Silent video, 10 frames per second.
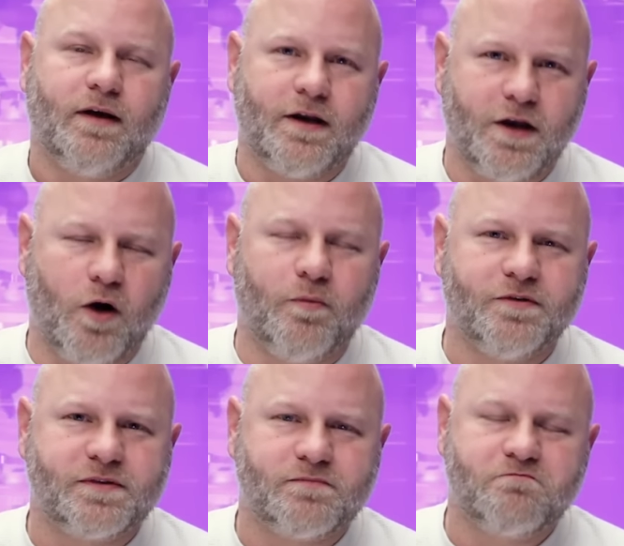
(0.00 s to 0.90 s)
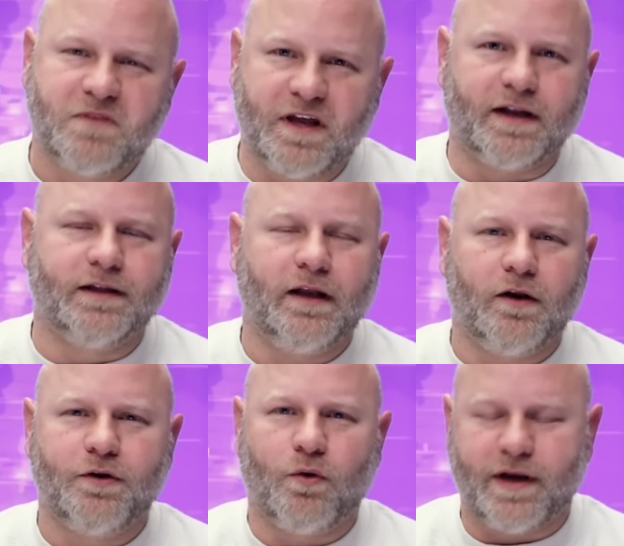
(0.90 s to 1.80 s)
And Nobles, getting a little
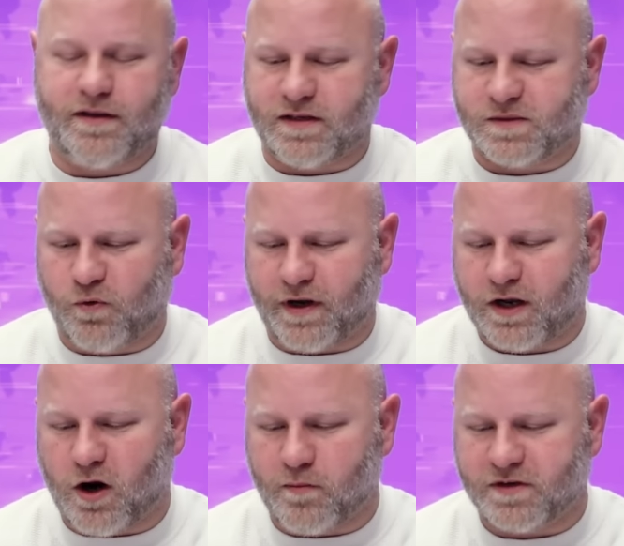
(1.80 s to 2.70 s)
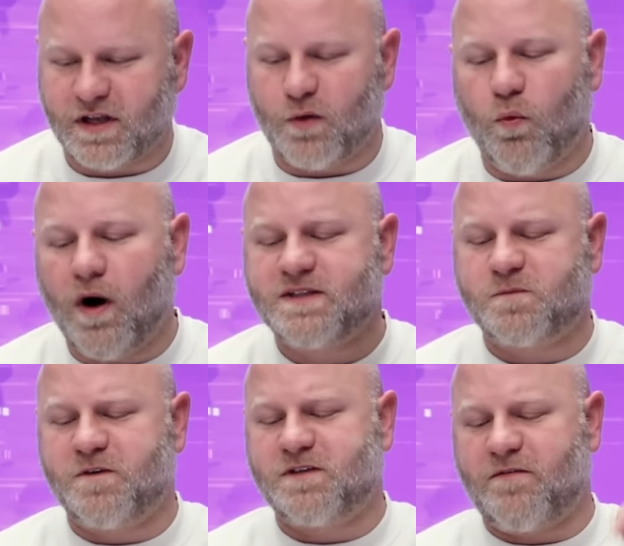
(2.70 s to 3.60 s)
annoyed at this point at Comer, said, what
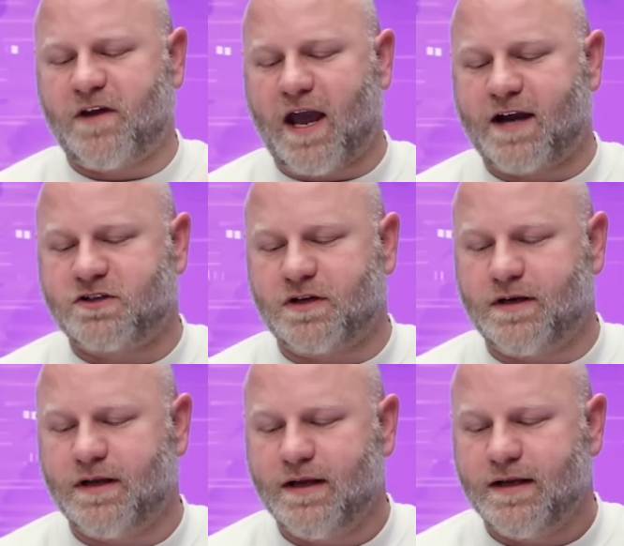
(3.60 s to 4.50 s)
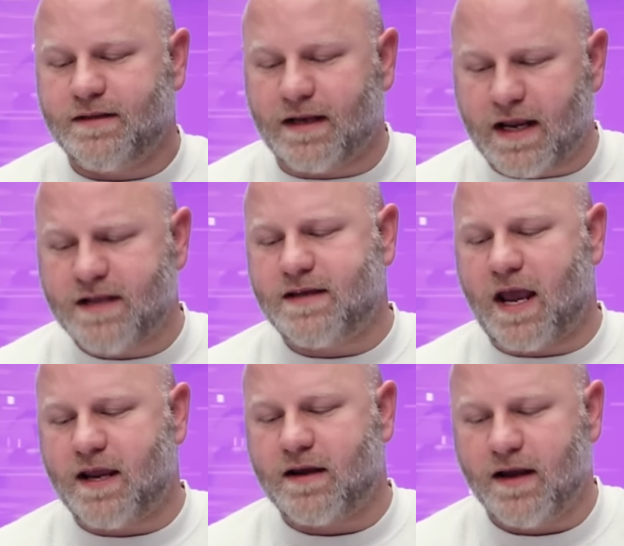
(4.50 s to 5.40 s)
specific action did he
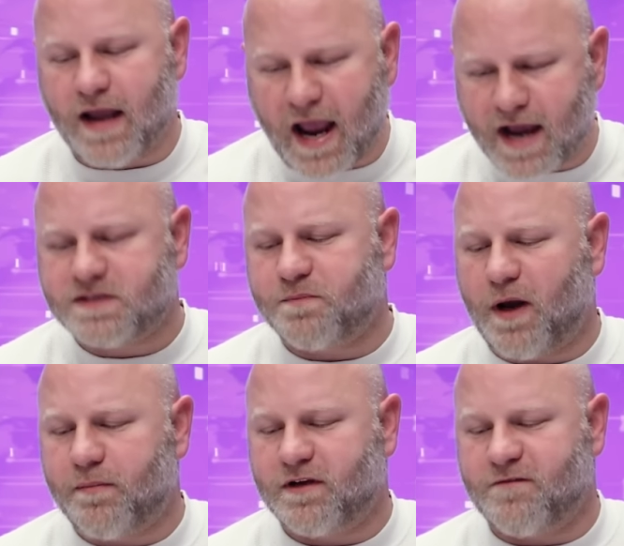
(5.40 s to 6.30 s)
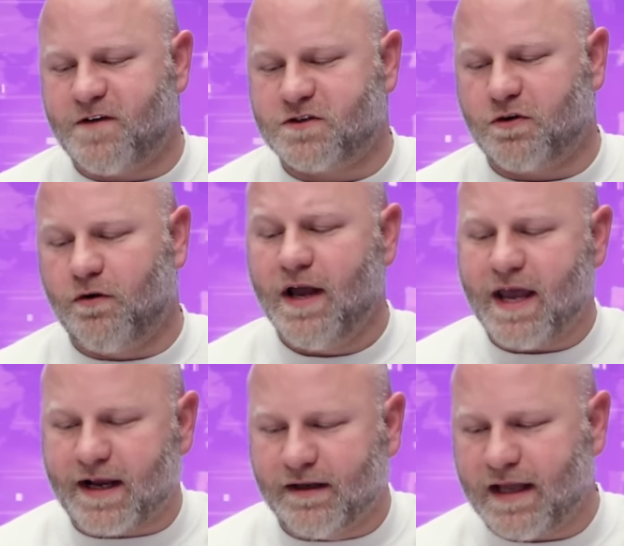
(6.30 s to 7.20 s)
take as a public official,
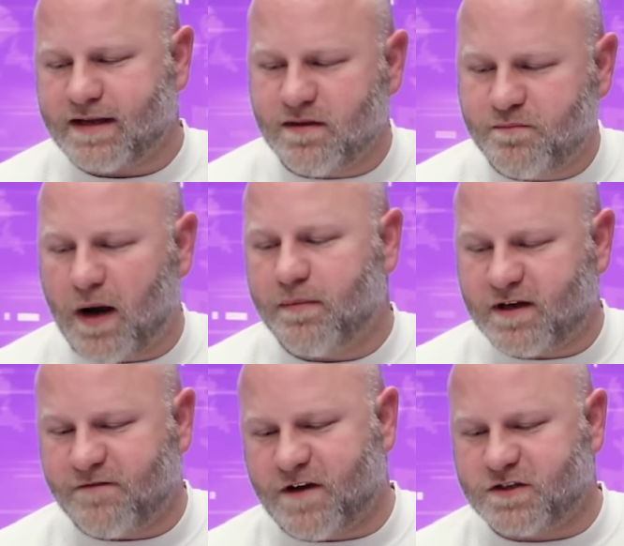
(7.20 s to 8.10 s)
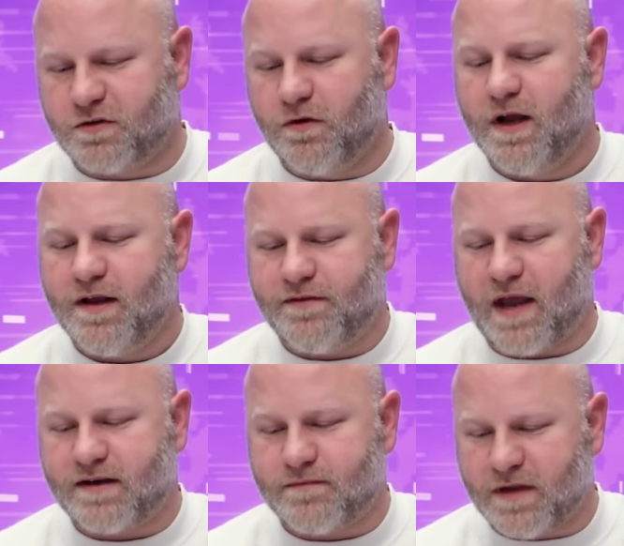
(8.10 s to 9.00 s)
an elected public official,
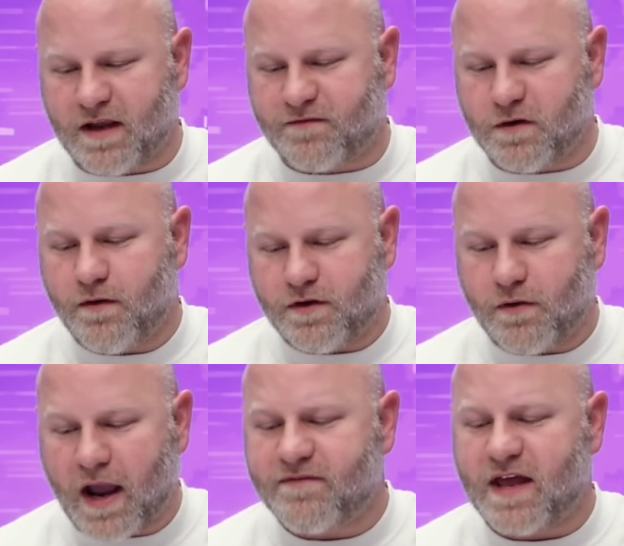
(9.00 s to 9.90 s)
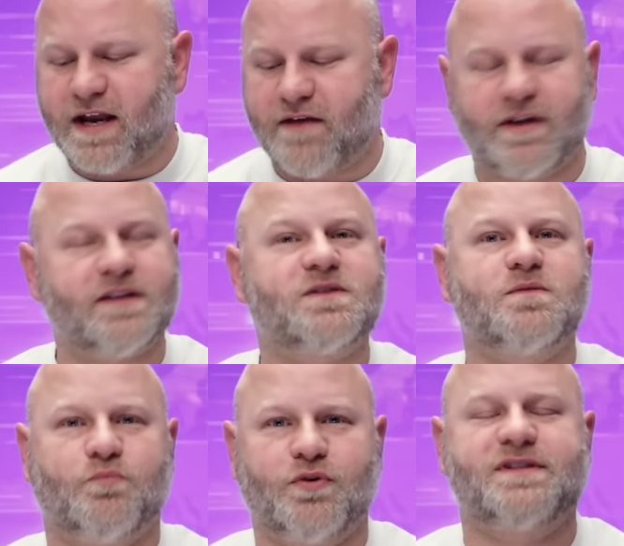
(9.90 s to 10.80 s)
that if you have that evidence,
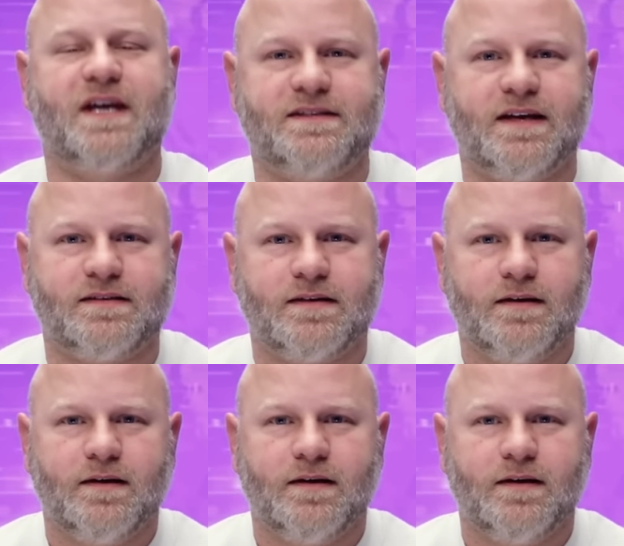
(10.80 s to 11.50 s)
present it?